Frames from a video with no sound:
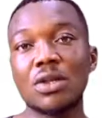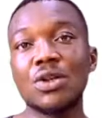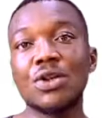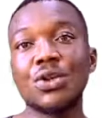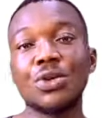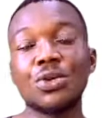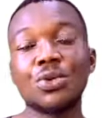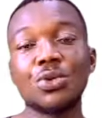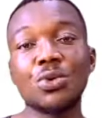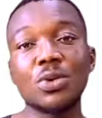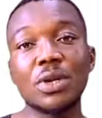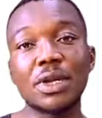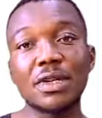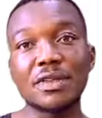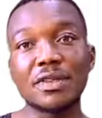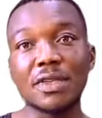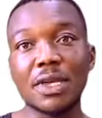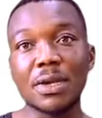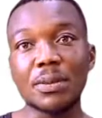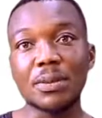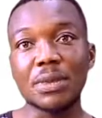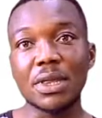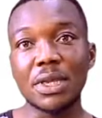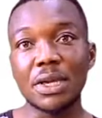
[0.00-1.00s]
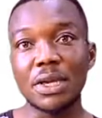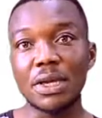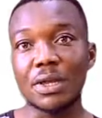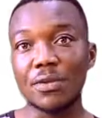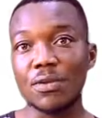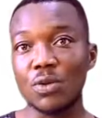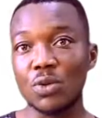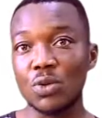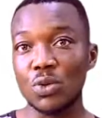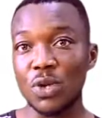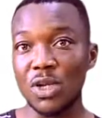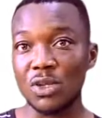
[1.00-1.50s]
You do the same thing. If
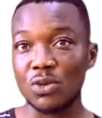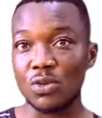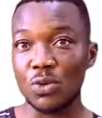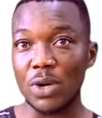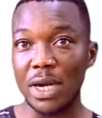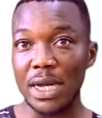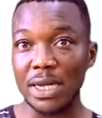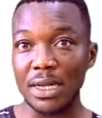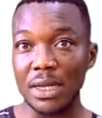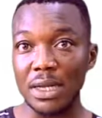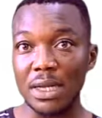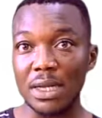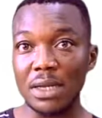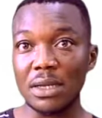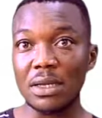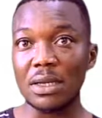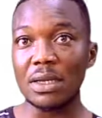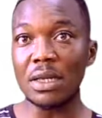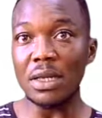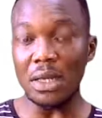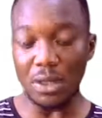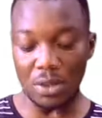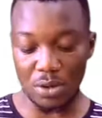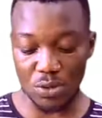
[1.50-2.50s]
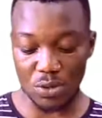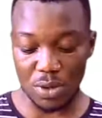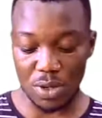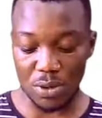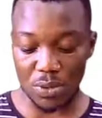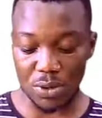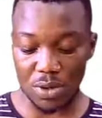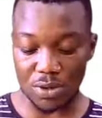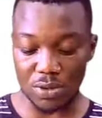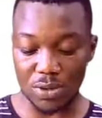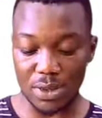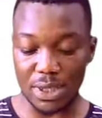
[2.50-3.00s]
you do it rightly, you are
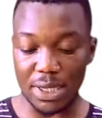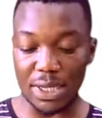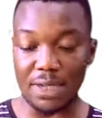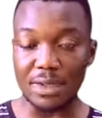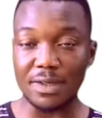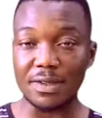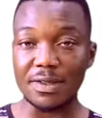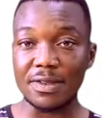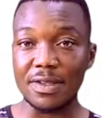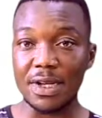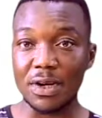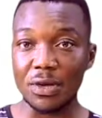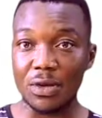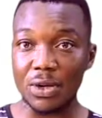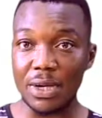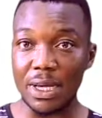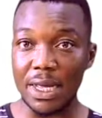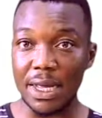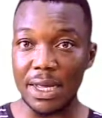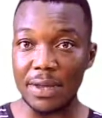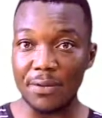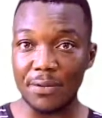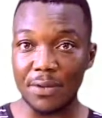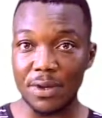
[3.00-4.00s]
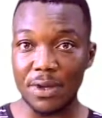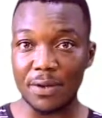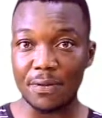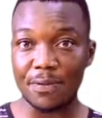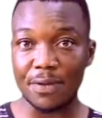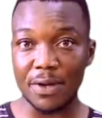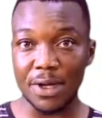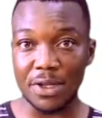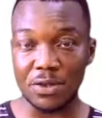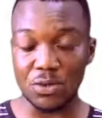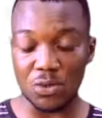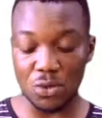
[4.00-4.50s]
going to get 0, 9 for the
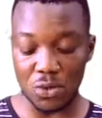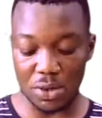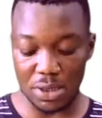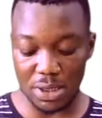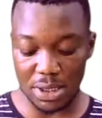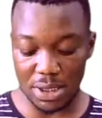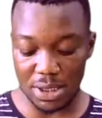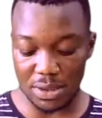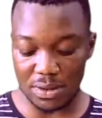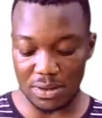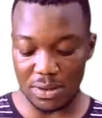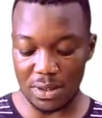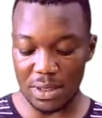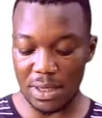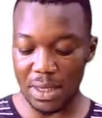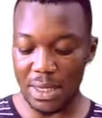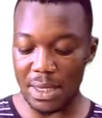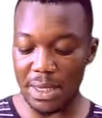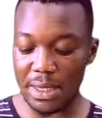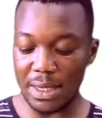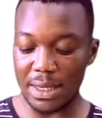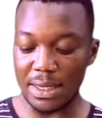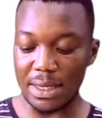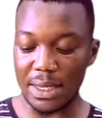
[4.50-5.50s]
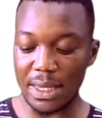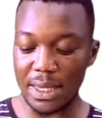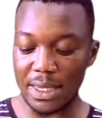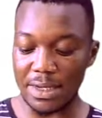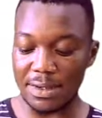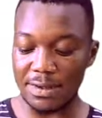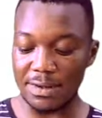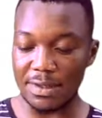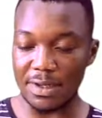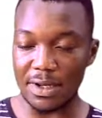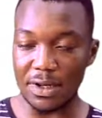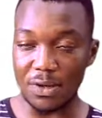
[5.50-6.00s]
first coordinate and
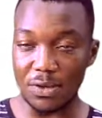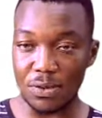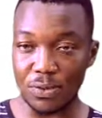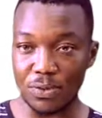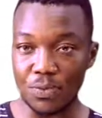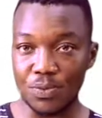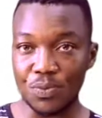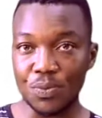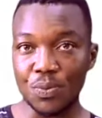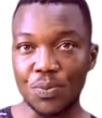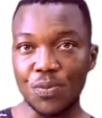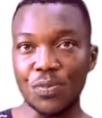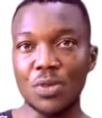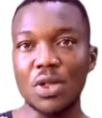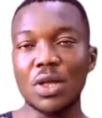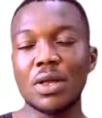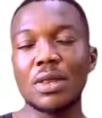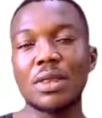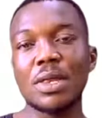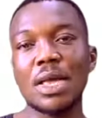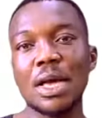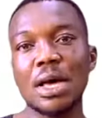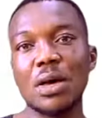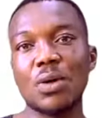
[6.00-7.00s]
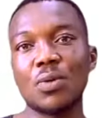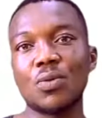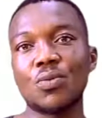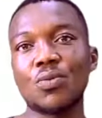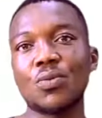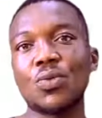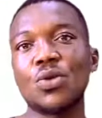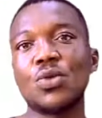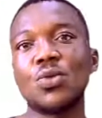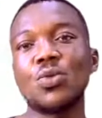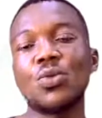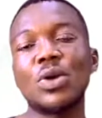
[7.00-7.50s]
9, 0. Now,
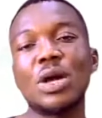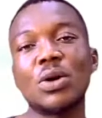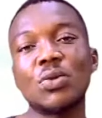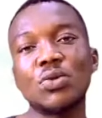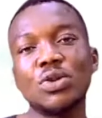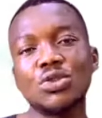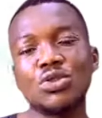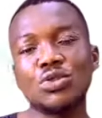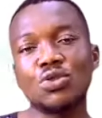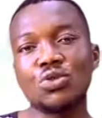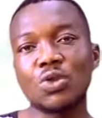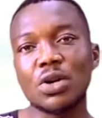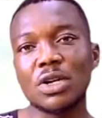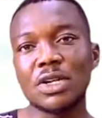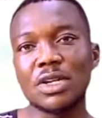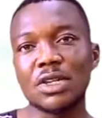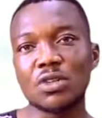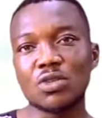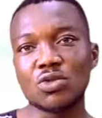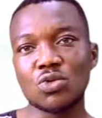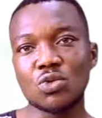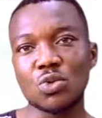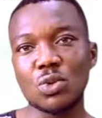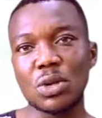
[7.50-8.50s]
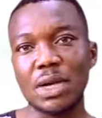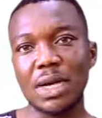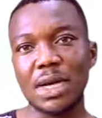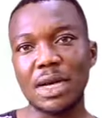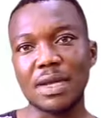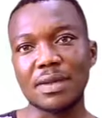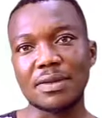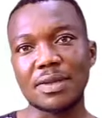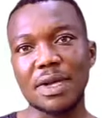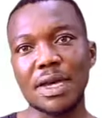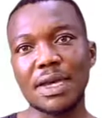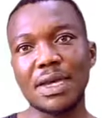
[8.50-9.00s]
we are going to draw these two
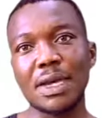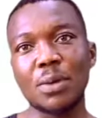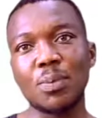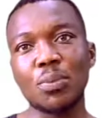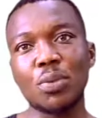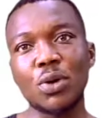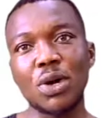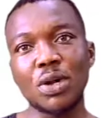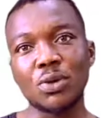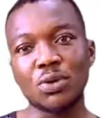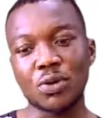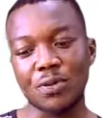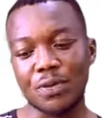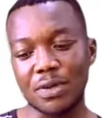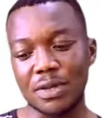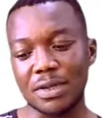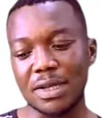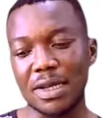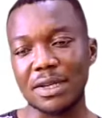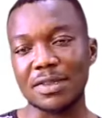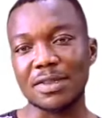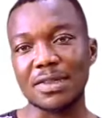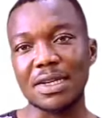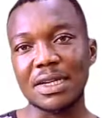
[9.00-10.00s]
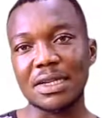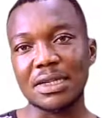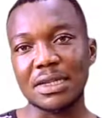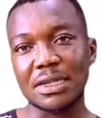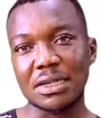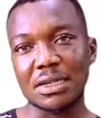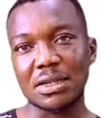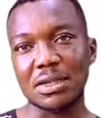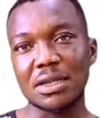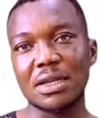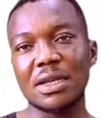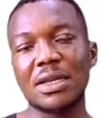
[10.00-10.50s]
lines, and the point of
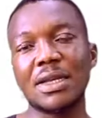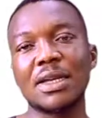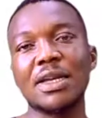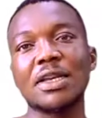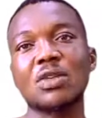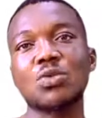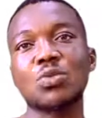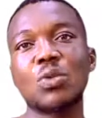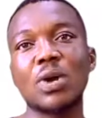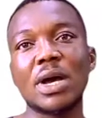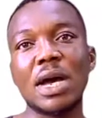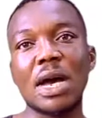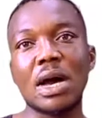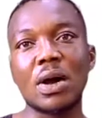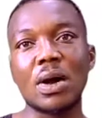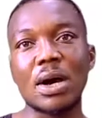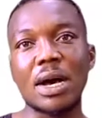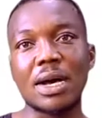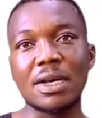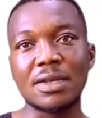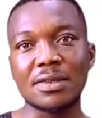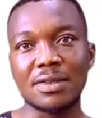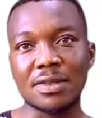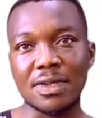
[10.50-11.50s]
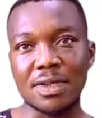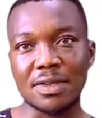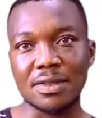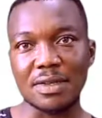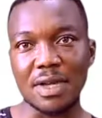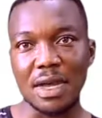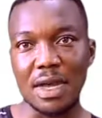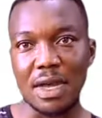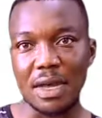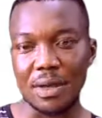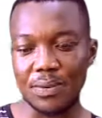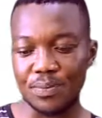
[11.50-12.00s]
intersection is where our answers
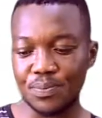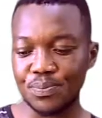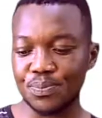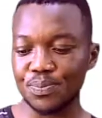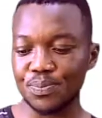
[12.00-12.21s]
are.